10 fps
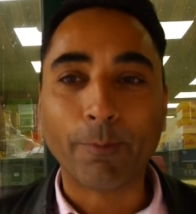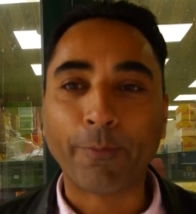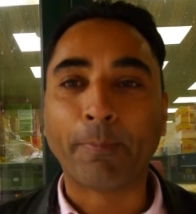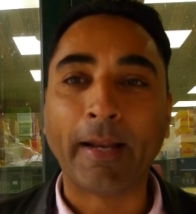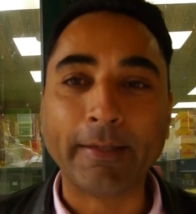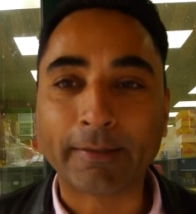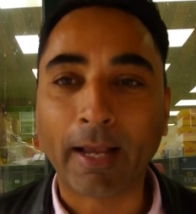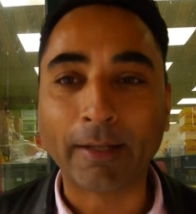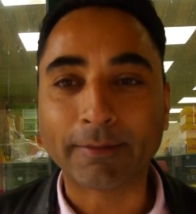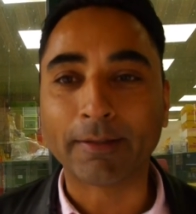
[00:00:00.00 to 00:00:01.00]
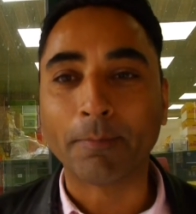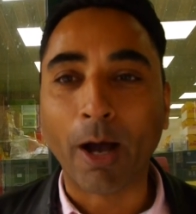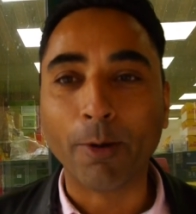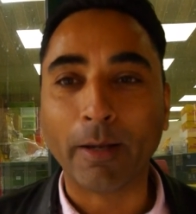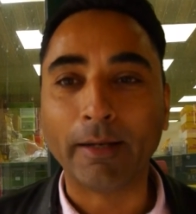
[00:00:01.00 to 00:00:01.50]
with police cuts at the
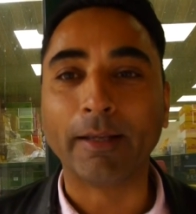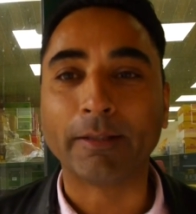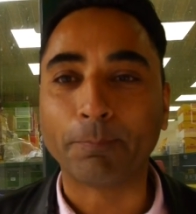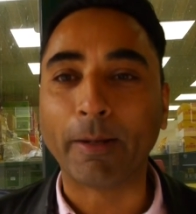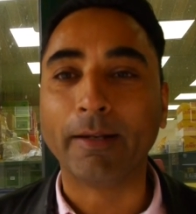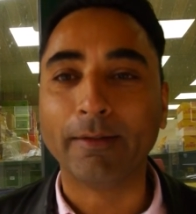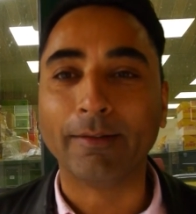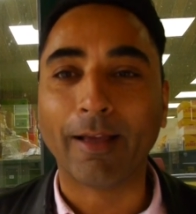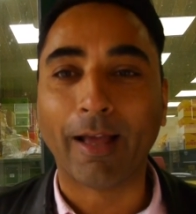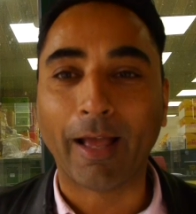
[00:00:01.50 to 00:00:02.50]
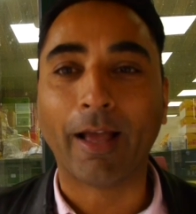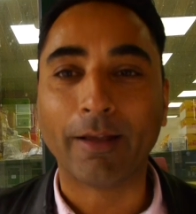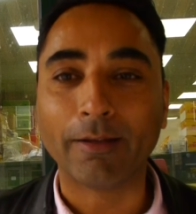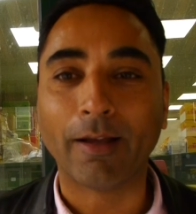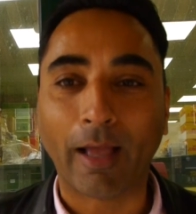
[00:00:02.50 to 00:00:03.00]
moment, it's been uh,
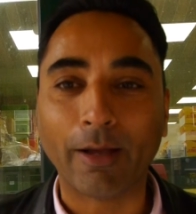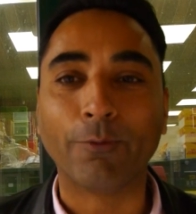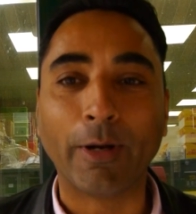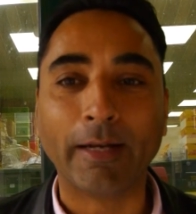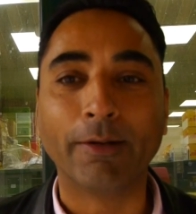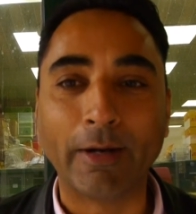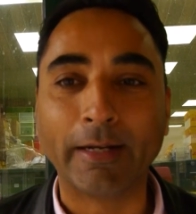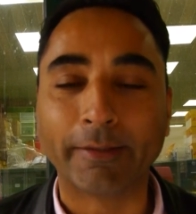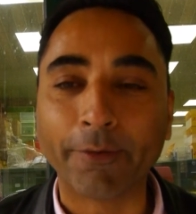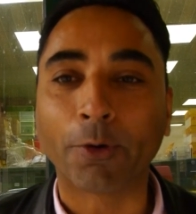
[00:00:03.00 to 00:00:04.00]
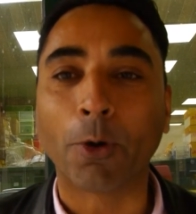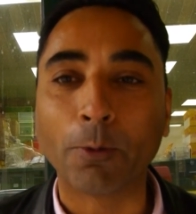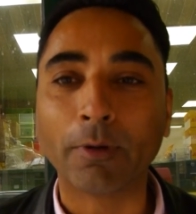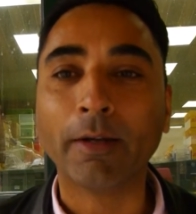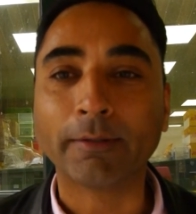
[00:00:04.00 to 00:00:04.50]
really, really difficult
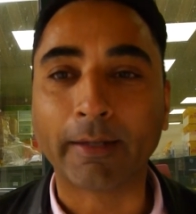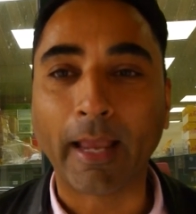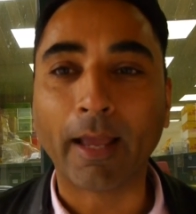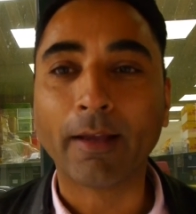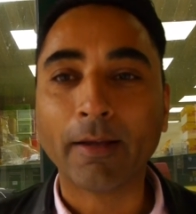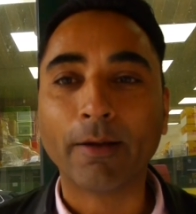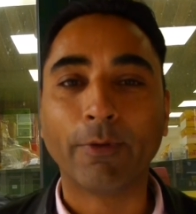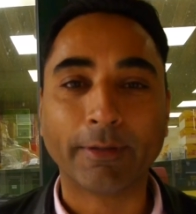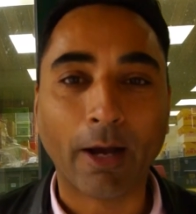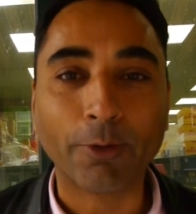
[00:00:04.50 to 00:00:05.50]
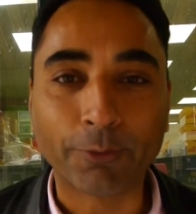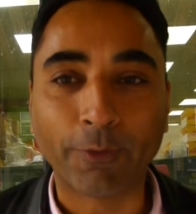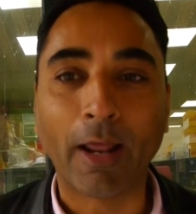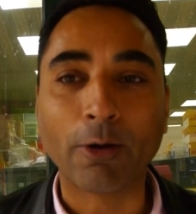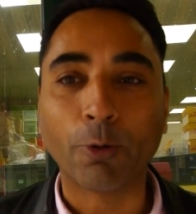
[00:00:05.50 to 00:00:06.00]
to get results
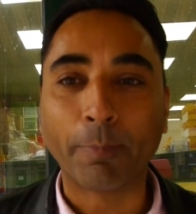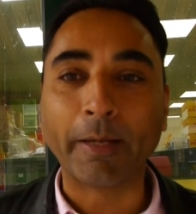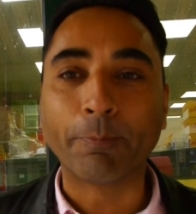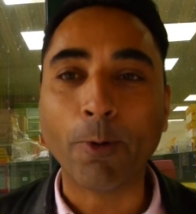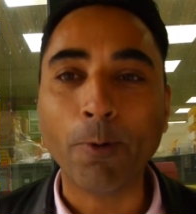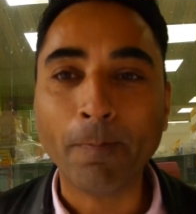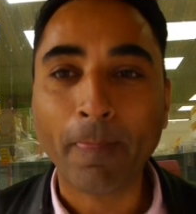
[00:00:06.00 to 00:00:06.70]
for local people.